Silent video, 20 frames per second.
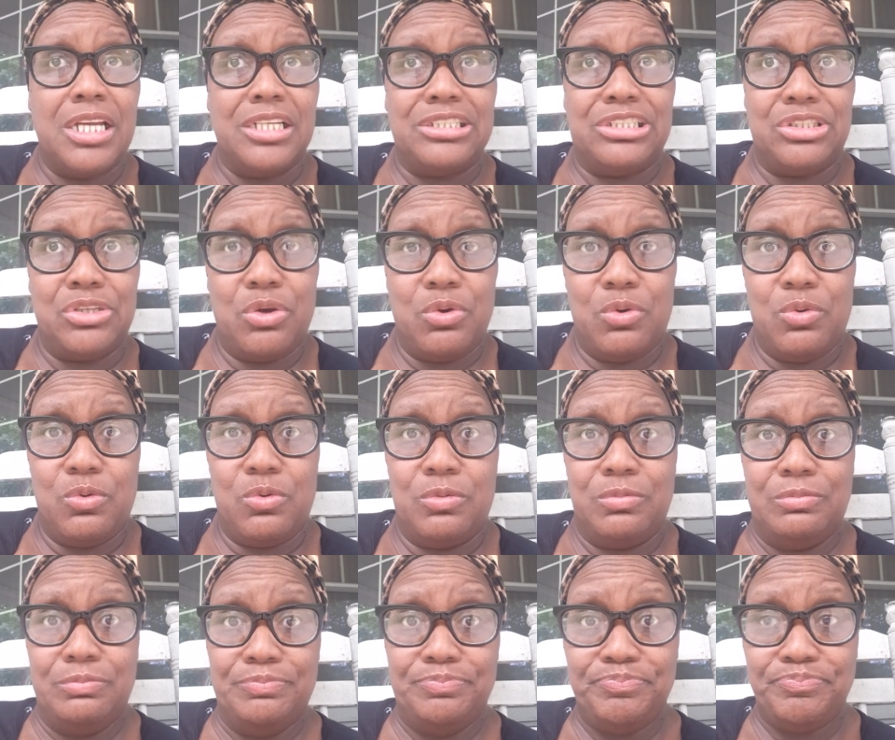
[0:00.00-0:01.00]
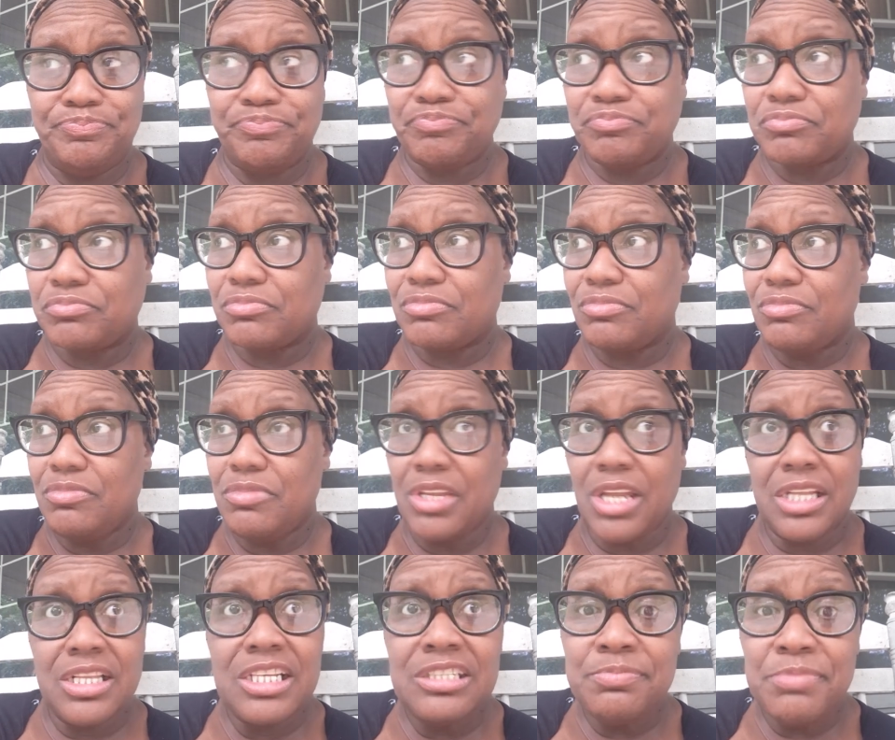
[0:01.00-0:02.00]
So
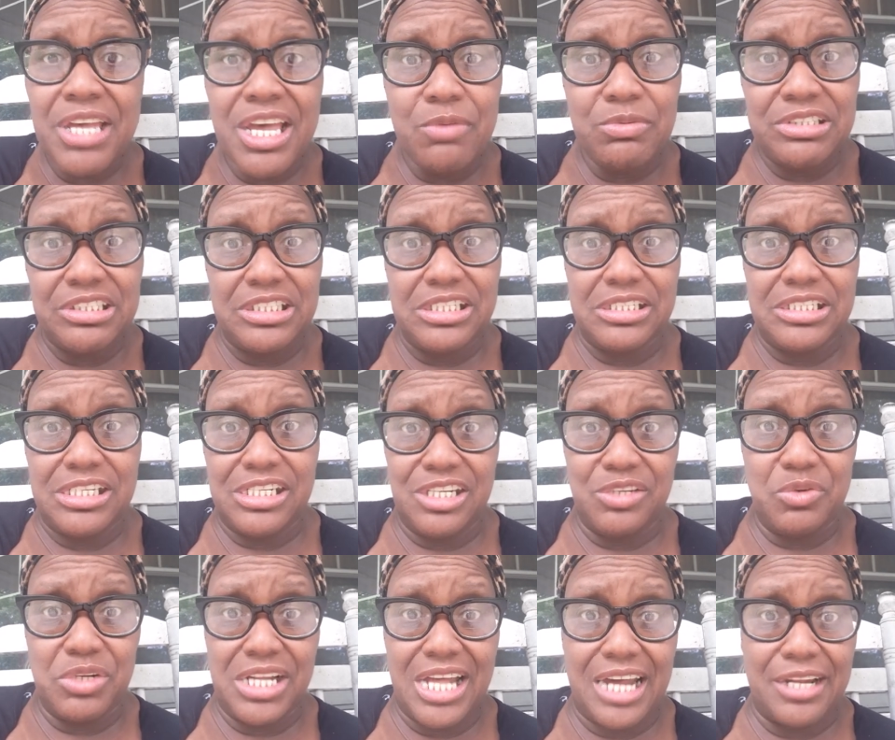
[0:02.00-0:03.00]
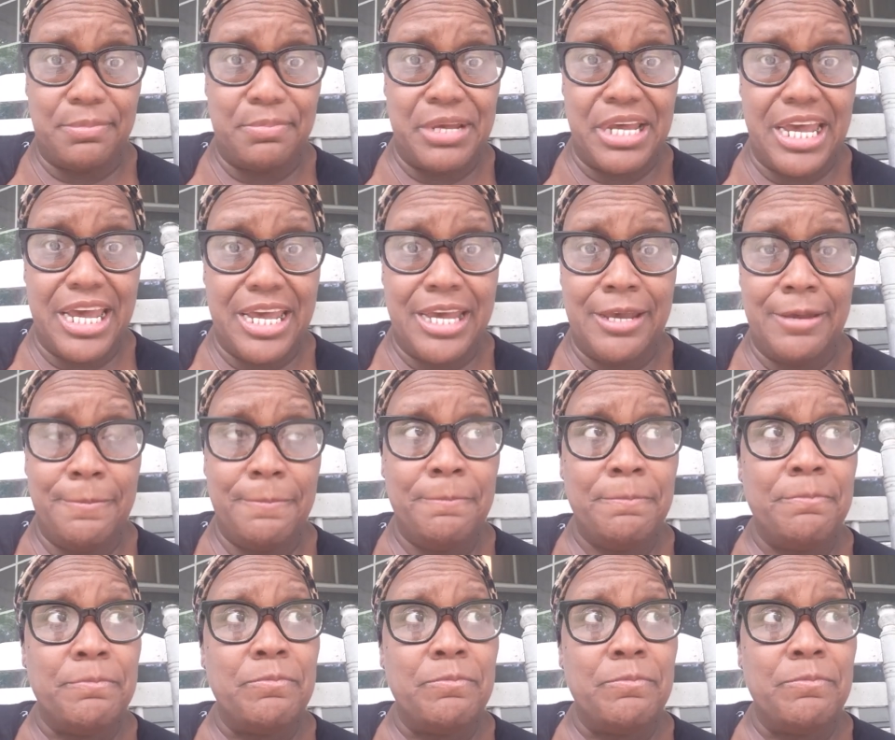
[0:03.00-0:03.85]
this man was still dealing with a lot of pain,